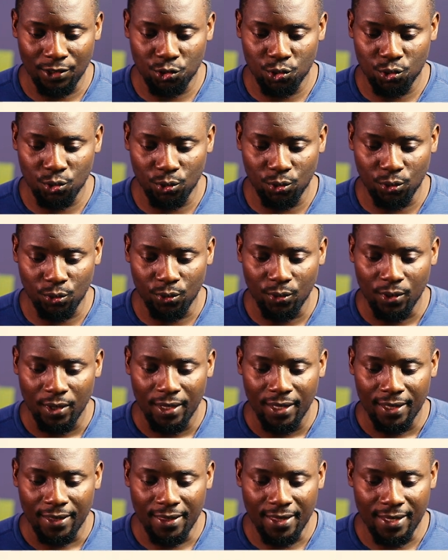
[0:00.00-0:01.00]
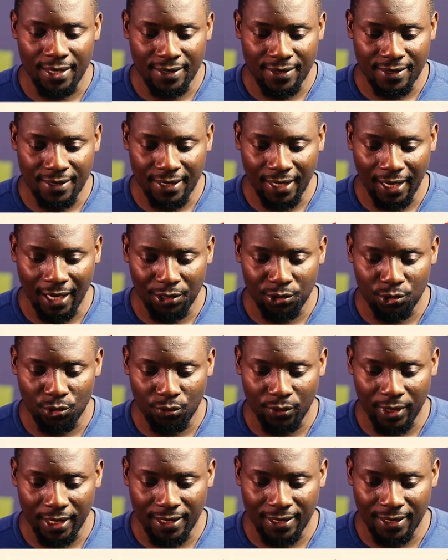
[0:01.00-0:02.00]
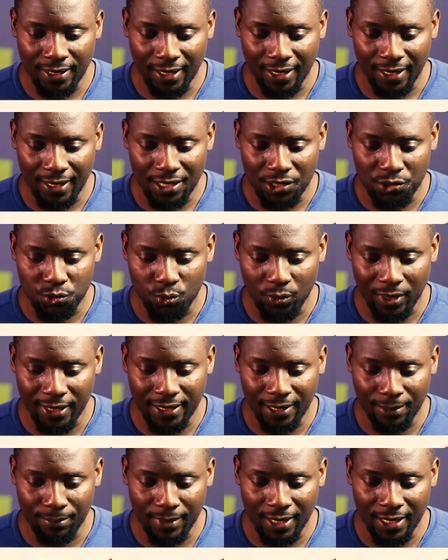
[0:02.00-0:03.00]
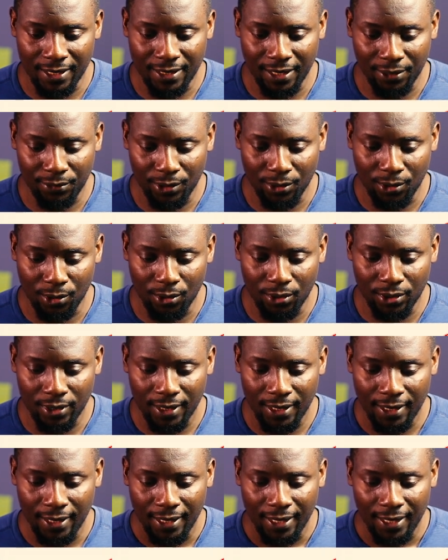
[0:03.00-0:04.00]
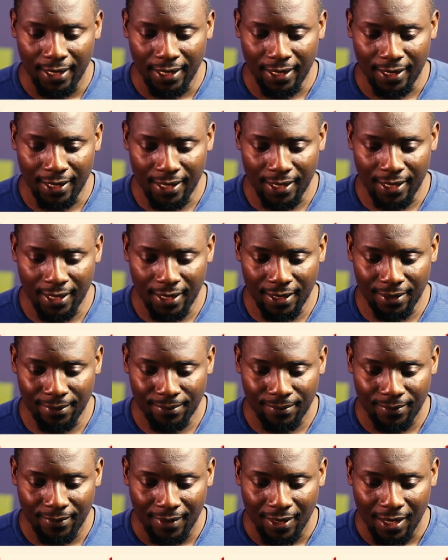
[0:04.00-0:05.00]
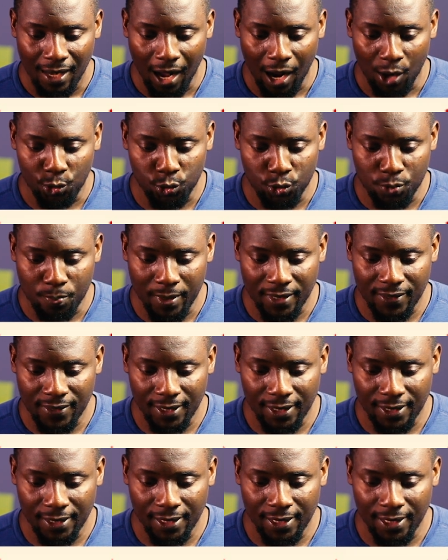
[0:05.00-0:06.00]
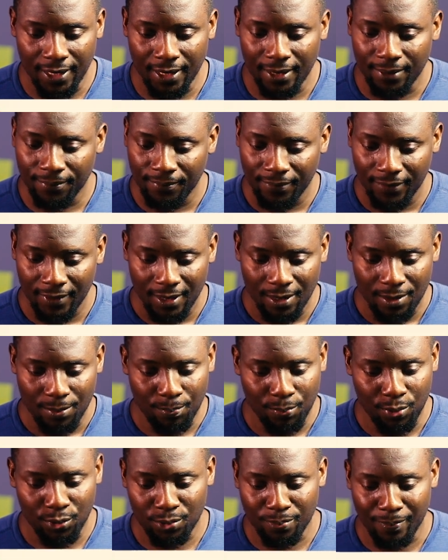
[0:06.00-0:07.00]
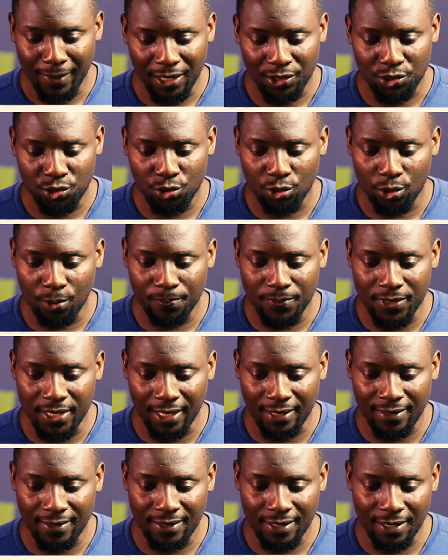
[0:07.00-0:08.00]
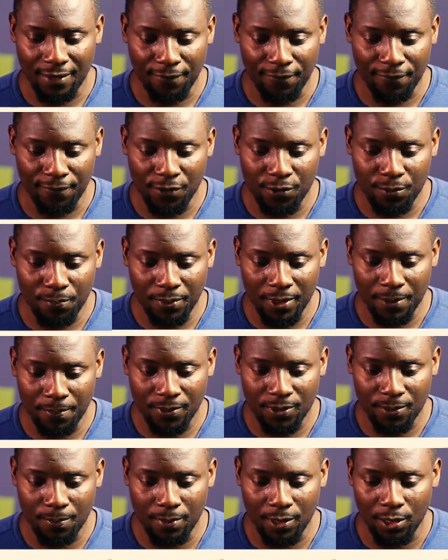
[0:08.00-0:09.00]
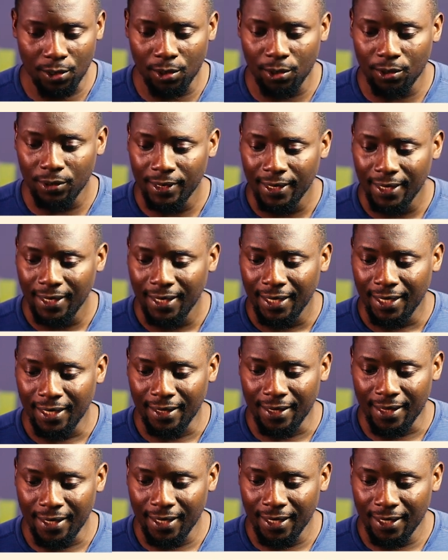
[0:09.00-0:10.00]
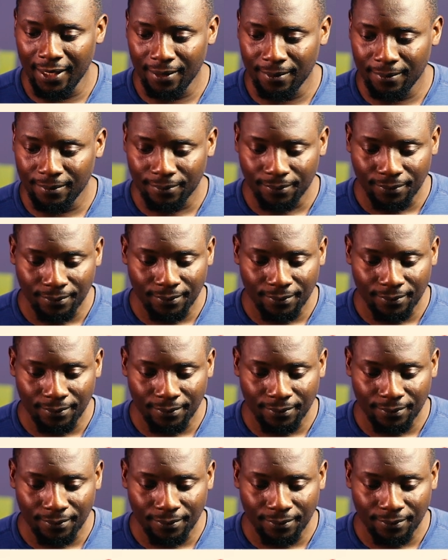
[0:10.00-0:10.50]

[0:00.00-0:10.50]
So this candle right here is what I'm entering on, and then I would basically put my stop just a few pips below, and then